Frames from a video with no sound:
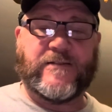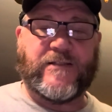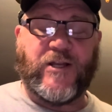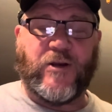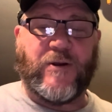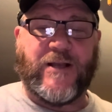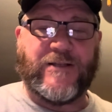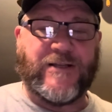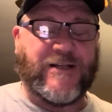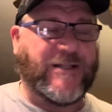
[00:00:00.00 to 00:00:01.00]

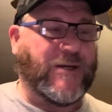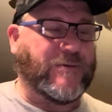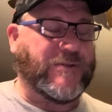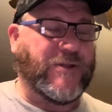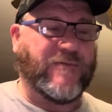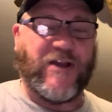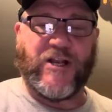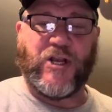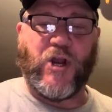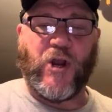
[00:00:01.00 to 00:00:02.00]
you've got a
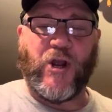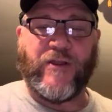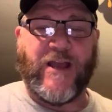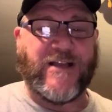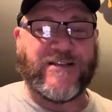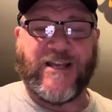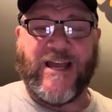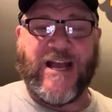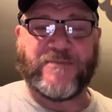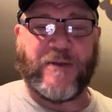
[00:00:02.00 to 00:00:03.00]
car that has a
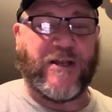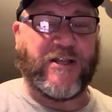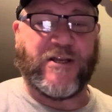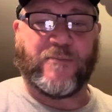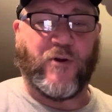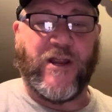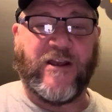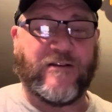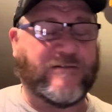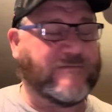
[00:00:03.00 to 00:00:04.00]
gas pedal and a brake,